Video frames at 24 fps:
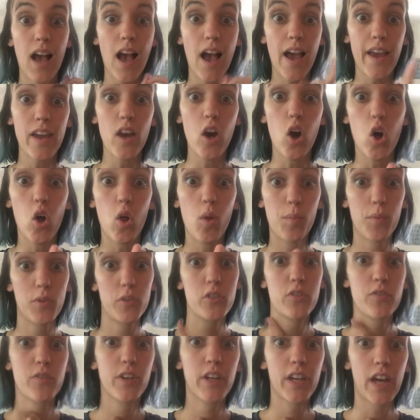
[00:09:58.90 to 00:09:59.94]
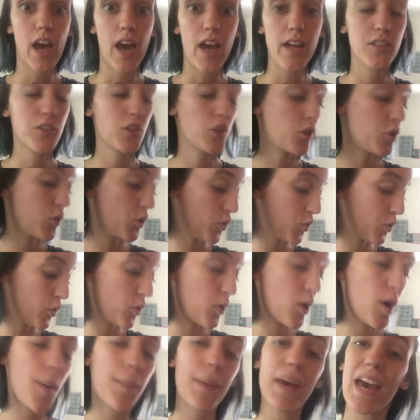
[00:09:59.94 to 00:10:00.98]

I almost forgot to